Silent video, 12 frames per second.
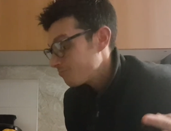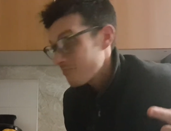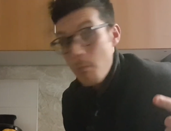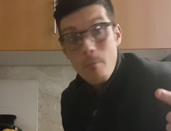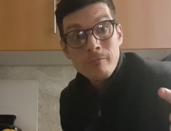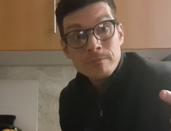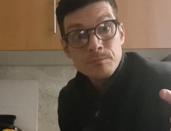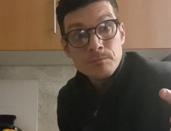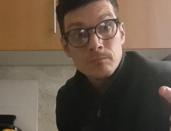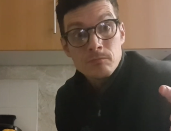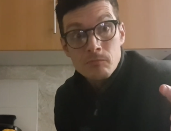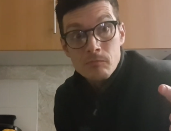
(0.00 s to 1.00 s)

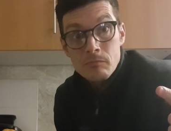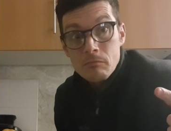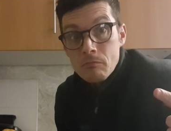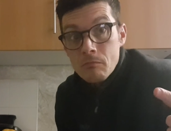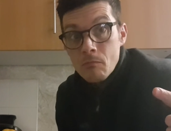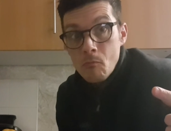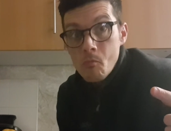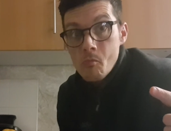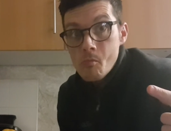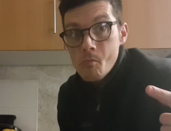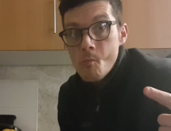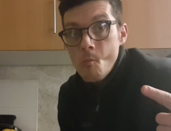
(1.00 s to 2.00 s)

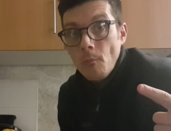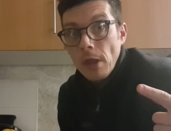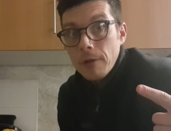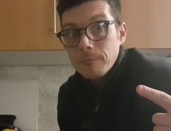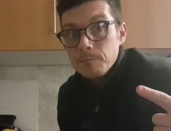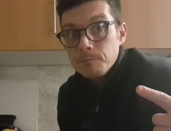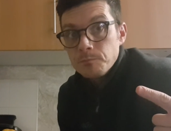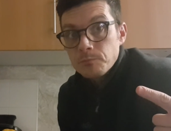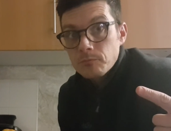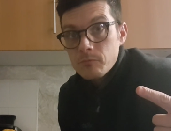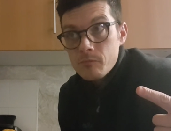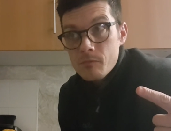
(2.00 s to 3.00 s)

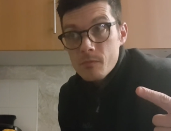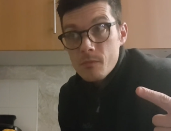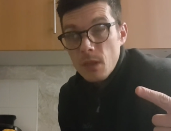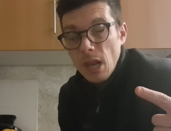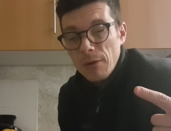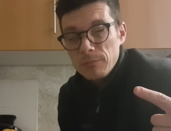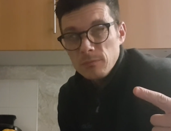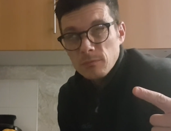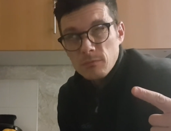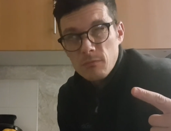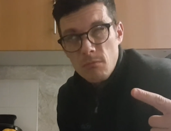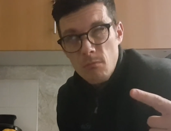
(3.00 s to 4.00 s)

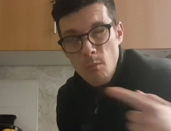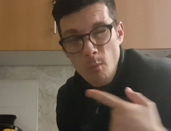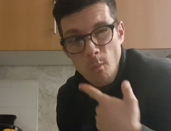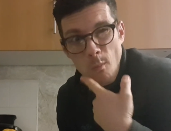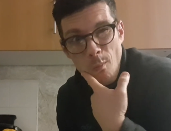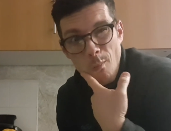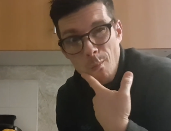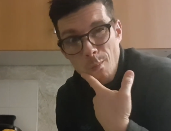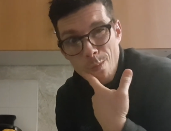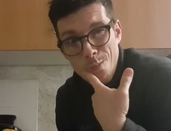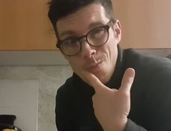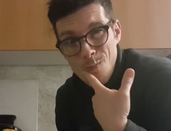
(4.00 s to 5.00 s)

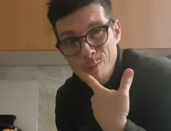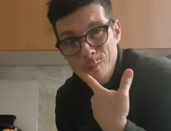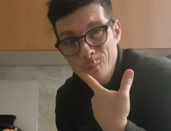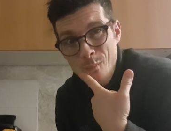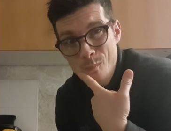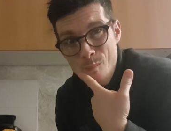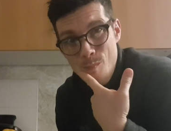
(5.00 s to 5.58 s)
[no speech]